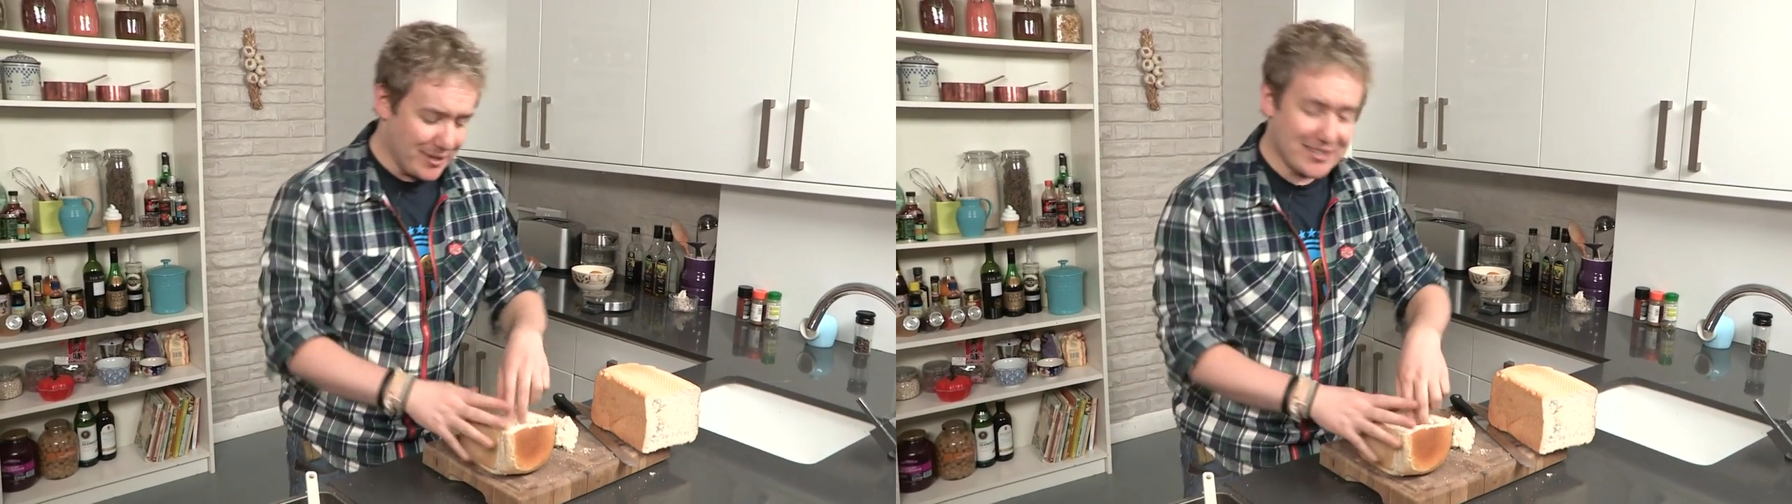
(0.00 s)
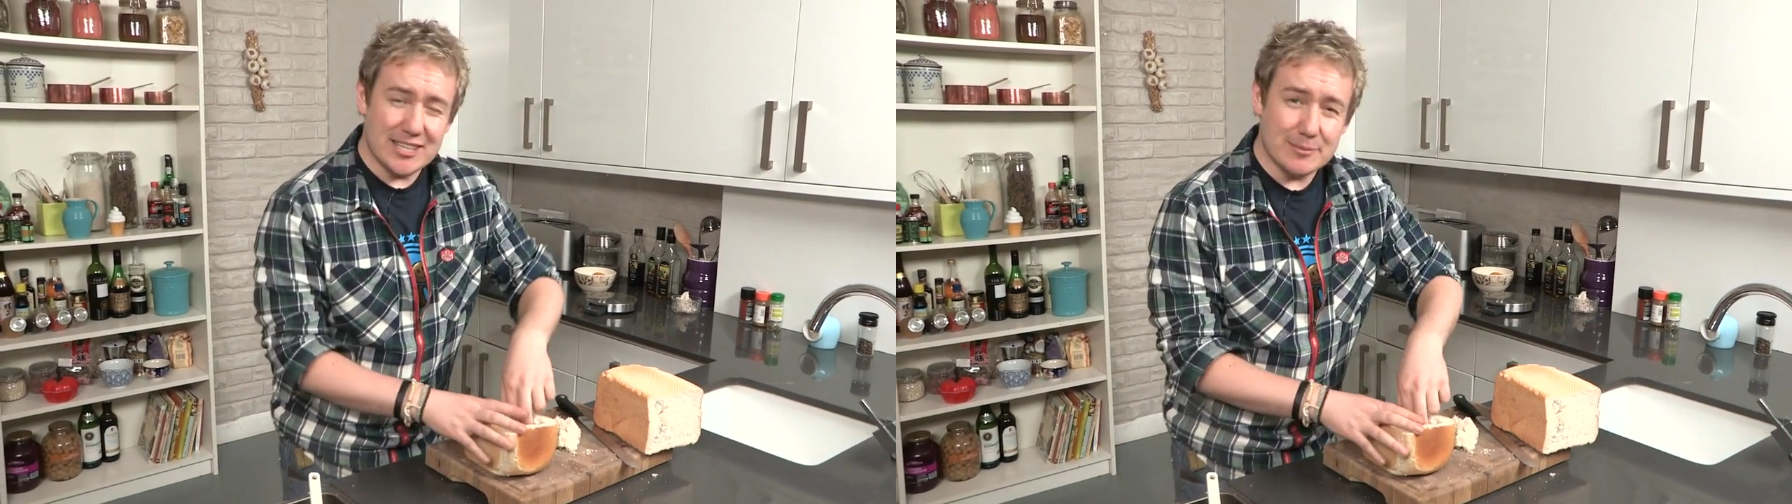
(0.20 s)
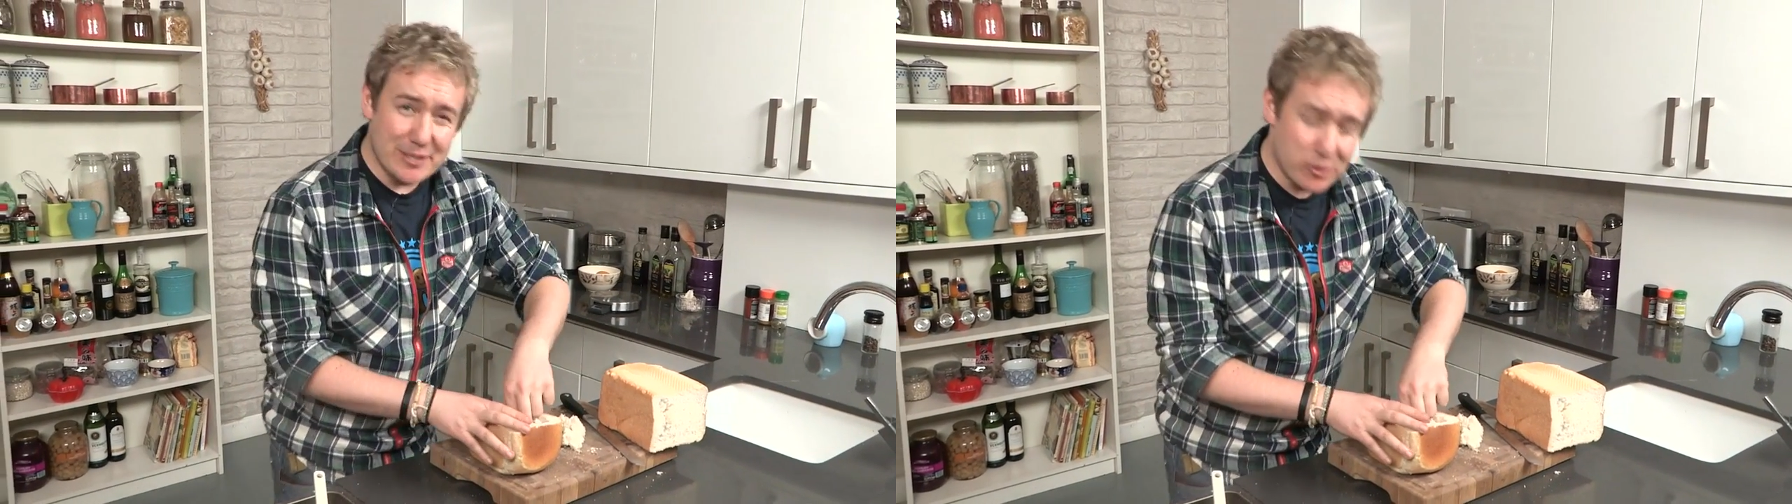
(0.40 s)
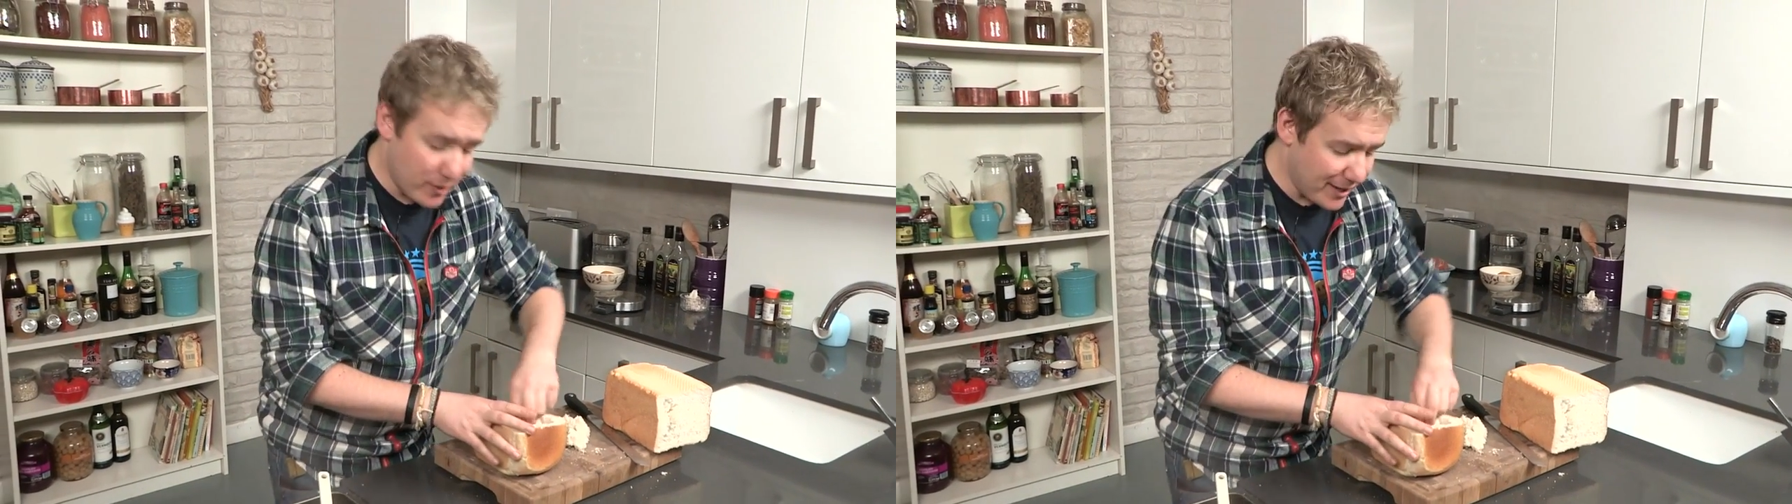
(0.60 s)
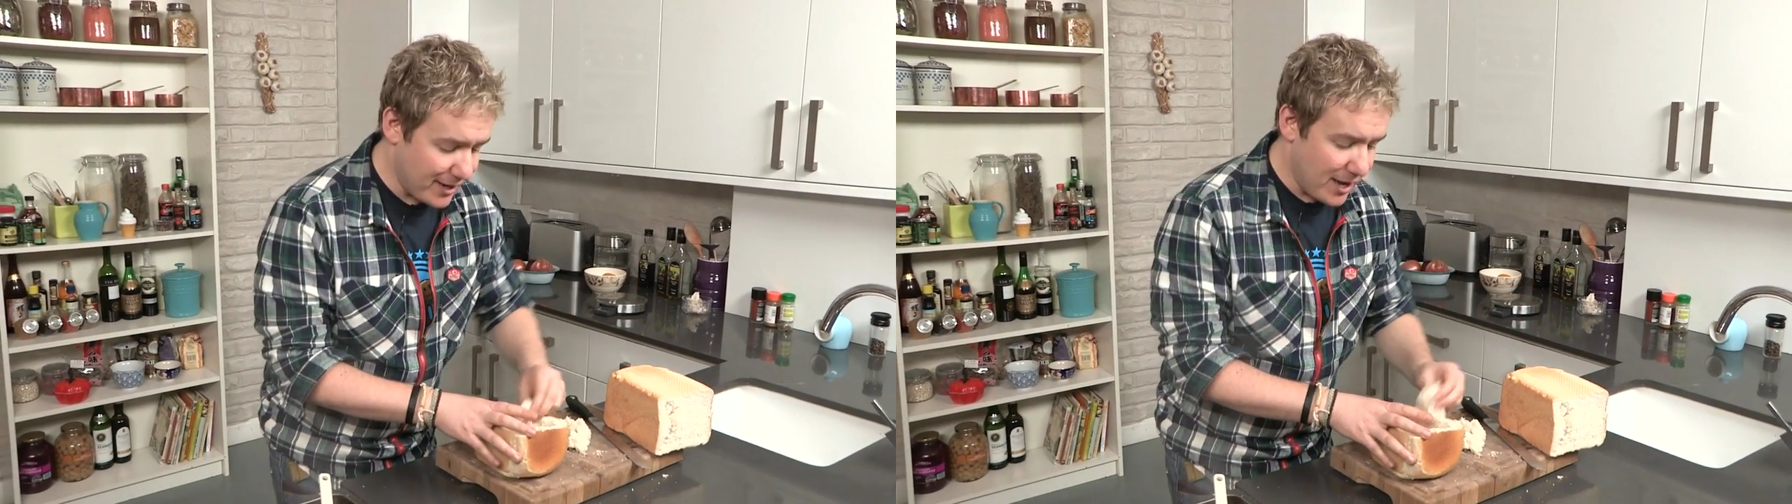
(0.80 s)
It's gonna be
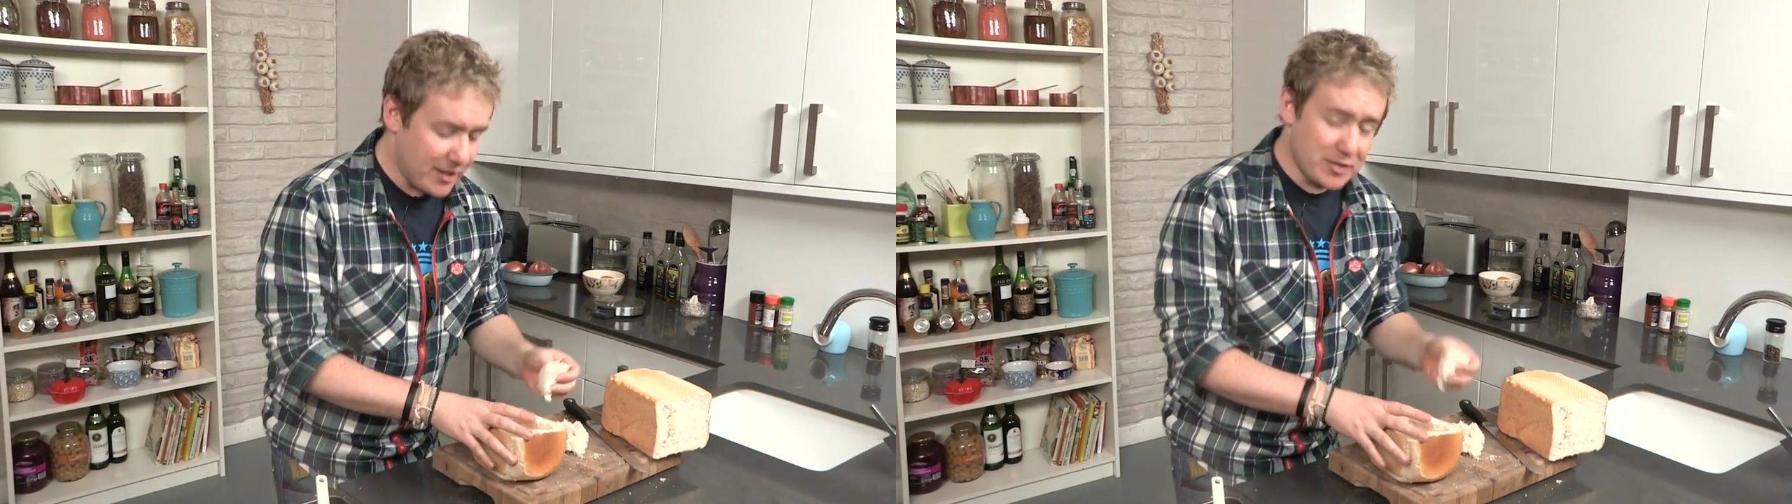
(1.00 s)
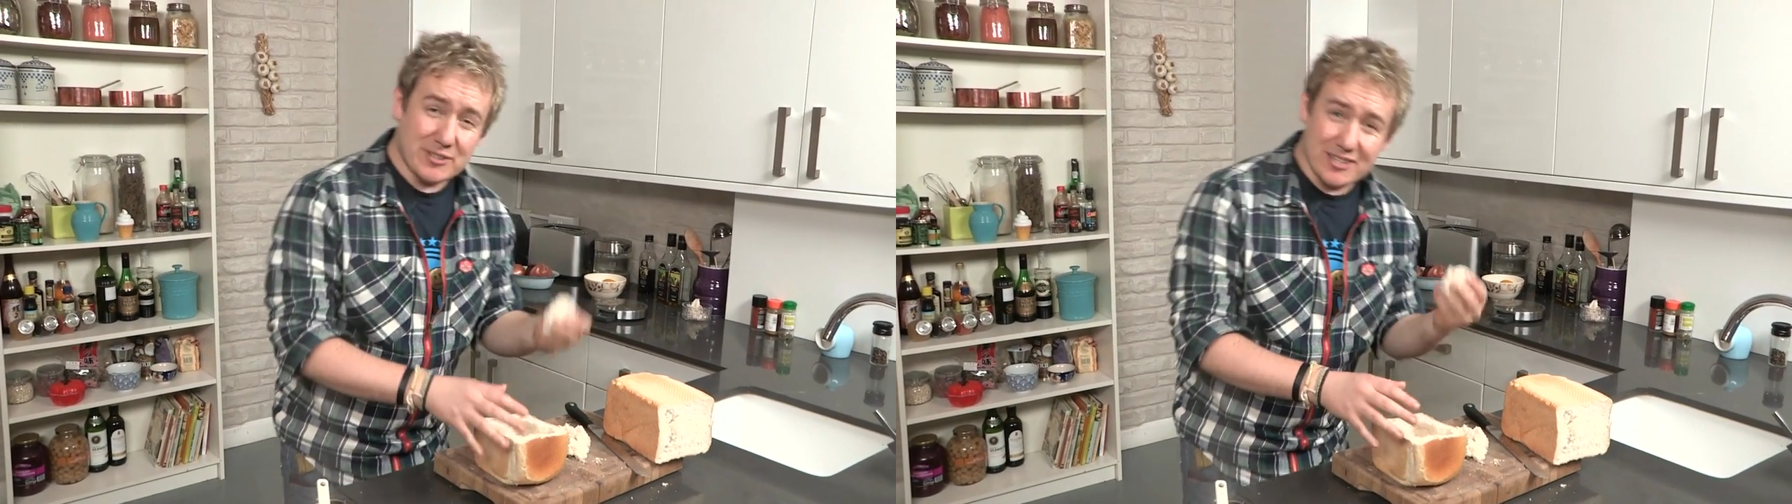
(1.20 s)
great, because we're